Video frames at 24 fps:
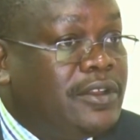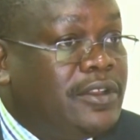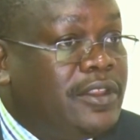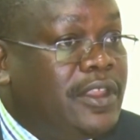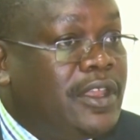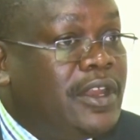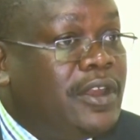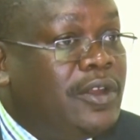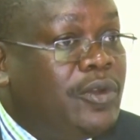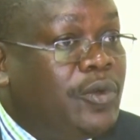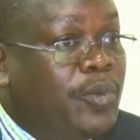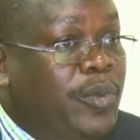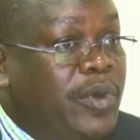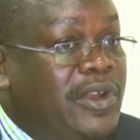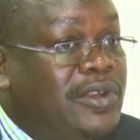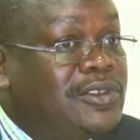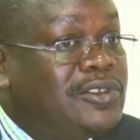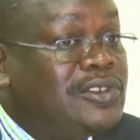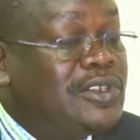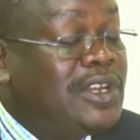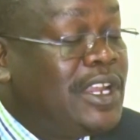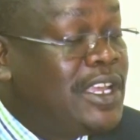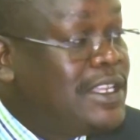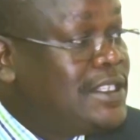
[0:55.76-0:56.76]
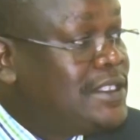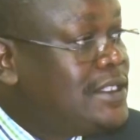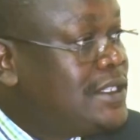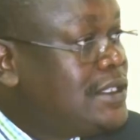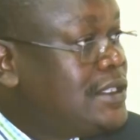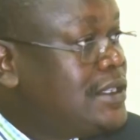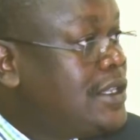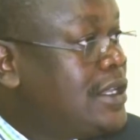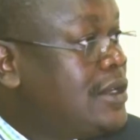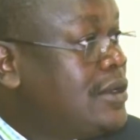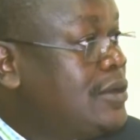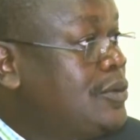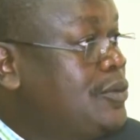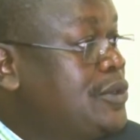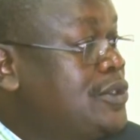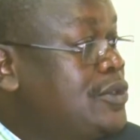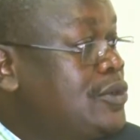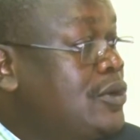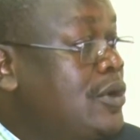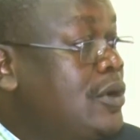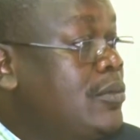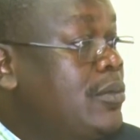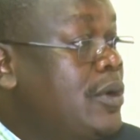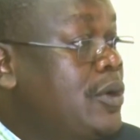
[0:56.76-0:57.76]
then operationalizing, then we
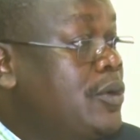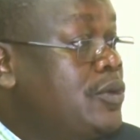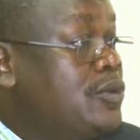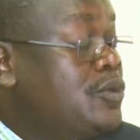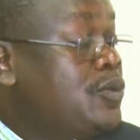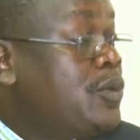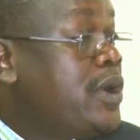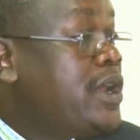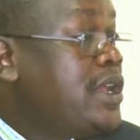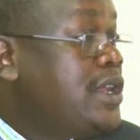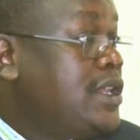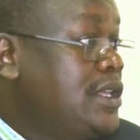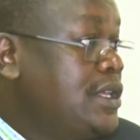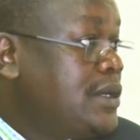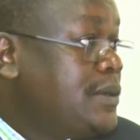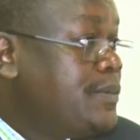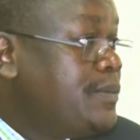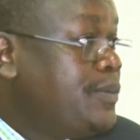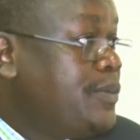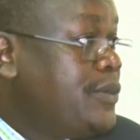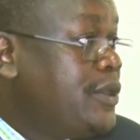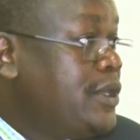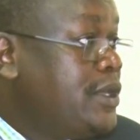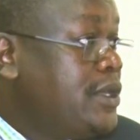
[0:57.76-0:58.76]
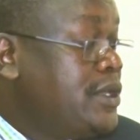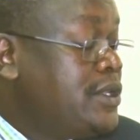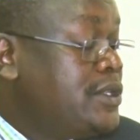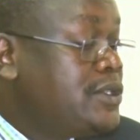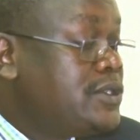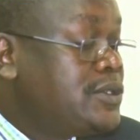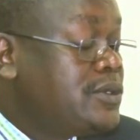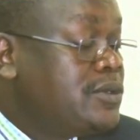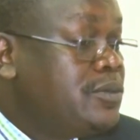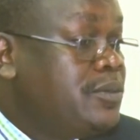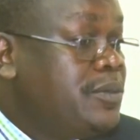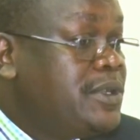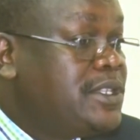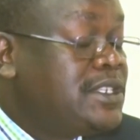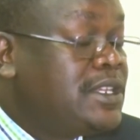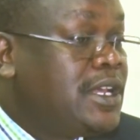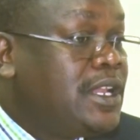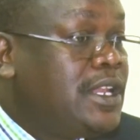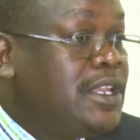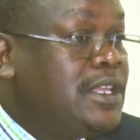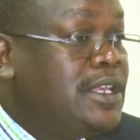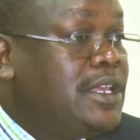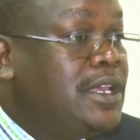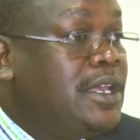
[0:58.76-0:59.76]
talk about 1 year. So
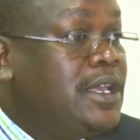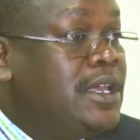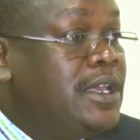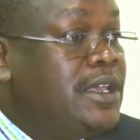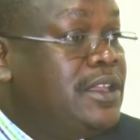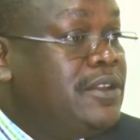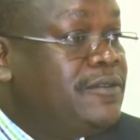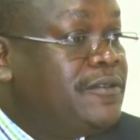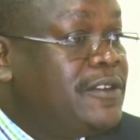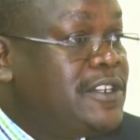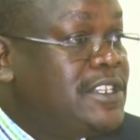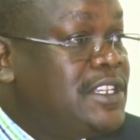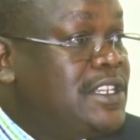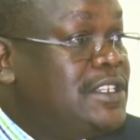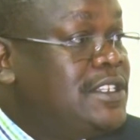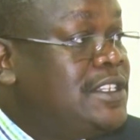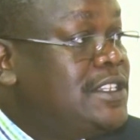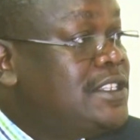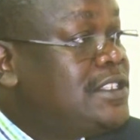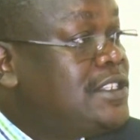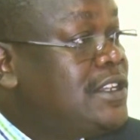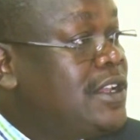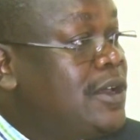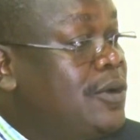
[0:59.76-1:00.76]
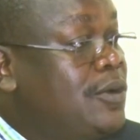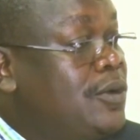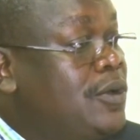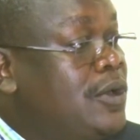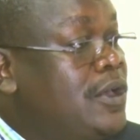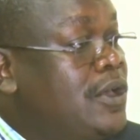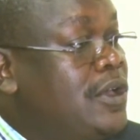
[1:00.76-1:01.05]
basically, infertility is now